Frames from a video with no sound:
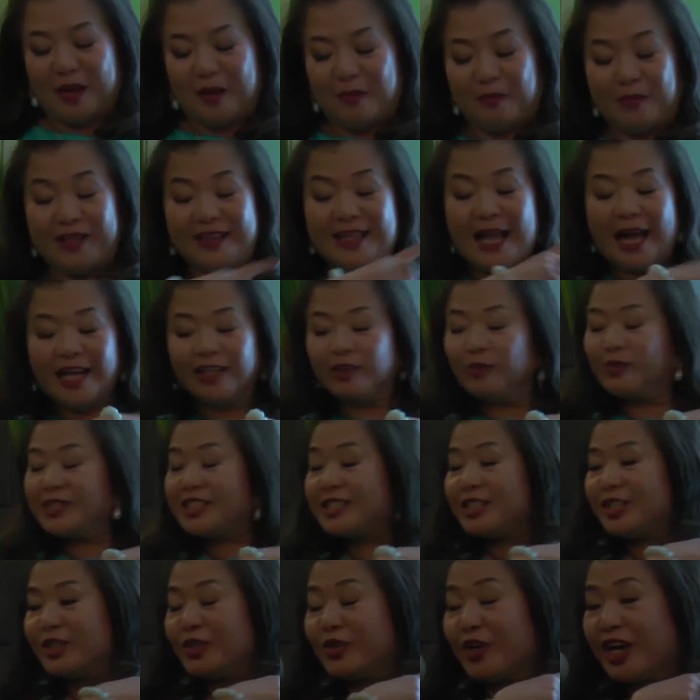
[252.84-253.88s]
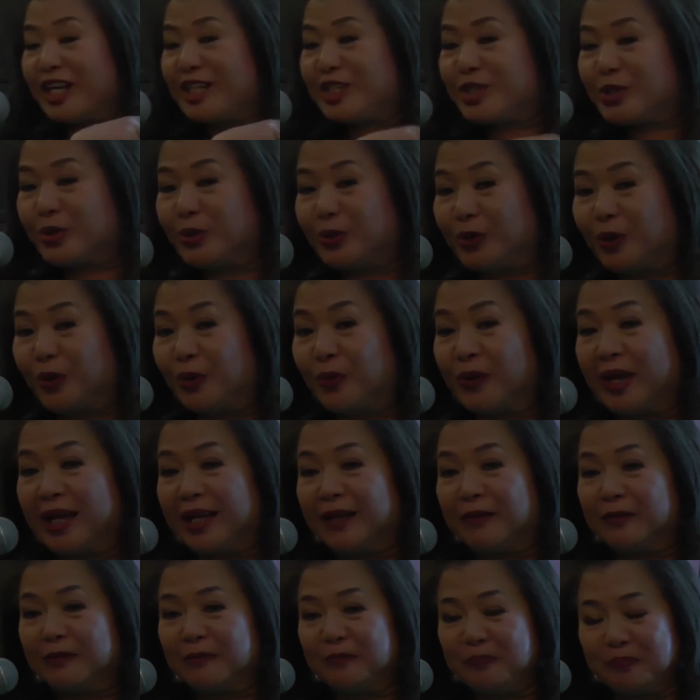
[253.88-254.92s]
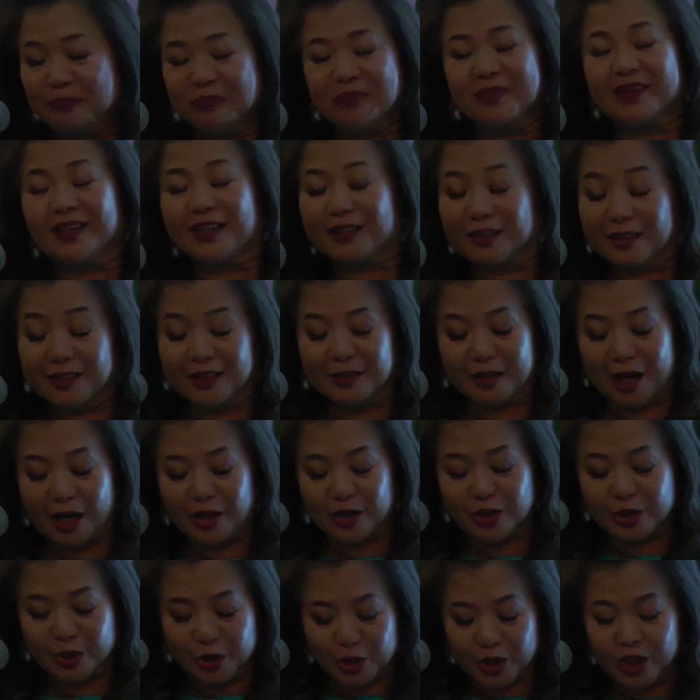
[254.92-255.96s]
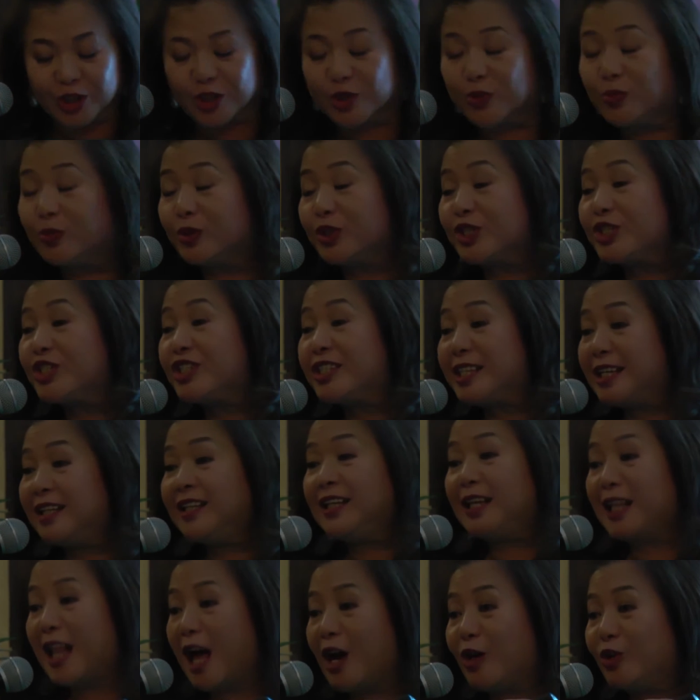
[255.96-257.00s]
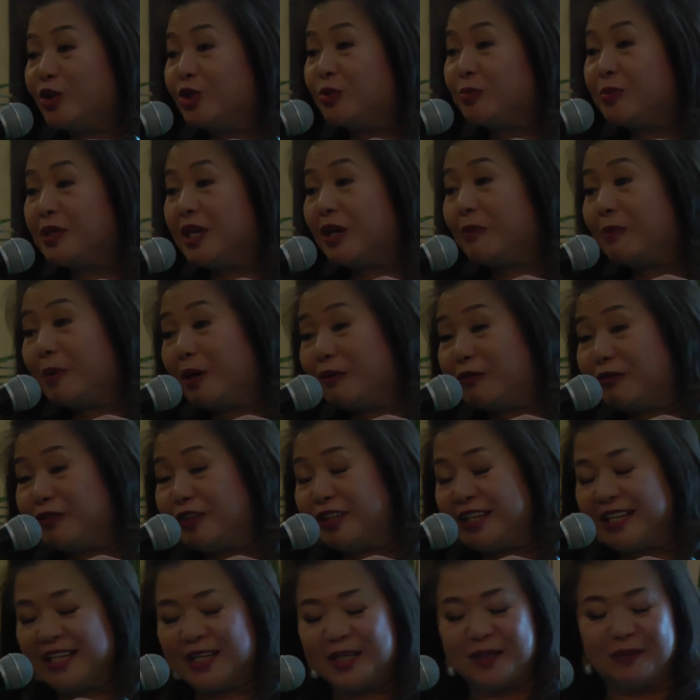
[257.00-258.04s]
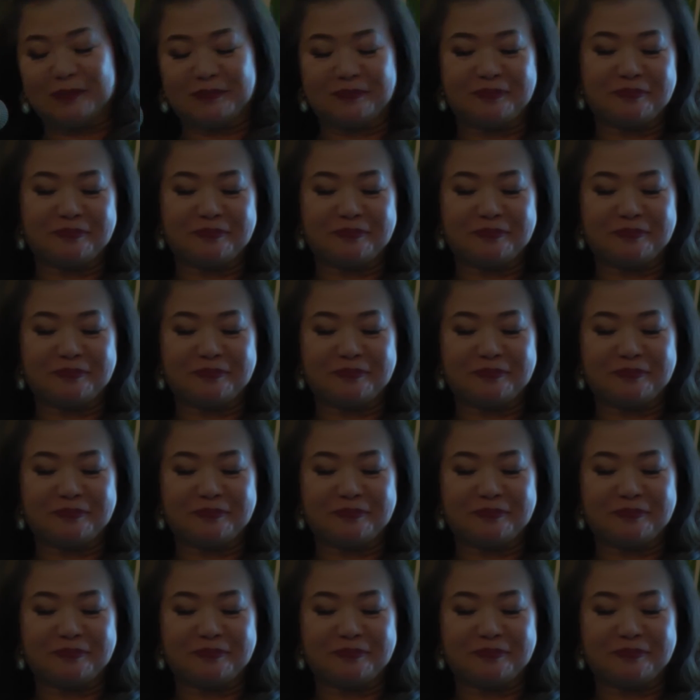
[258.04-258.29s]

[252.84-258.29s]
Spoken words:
But that was in grade school when our skirts were still allowed to be above the knee.